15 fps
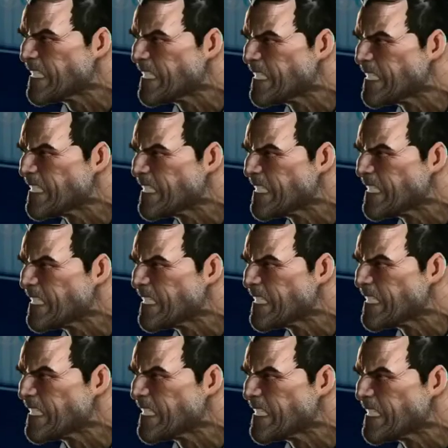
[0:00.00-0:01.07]

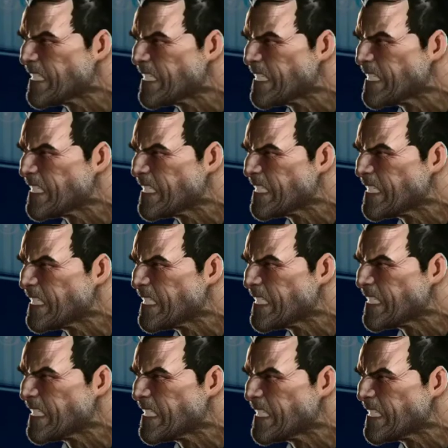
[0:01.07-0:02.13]

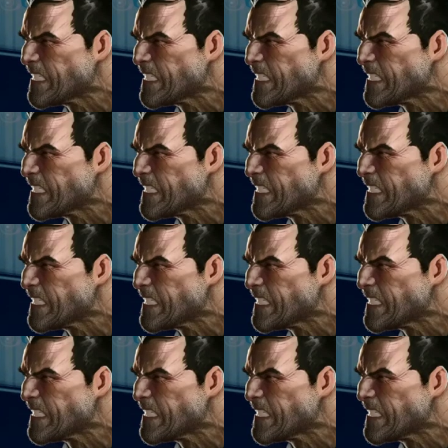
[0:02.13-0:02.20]
Nobody speaks.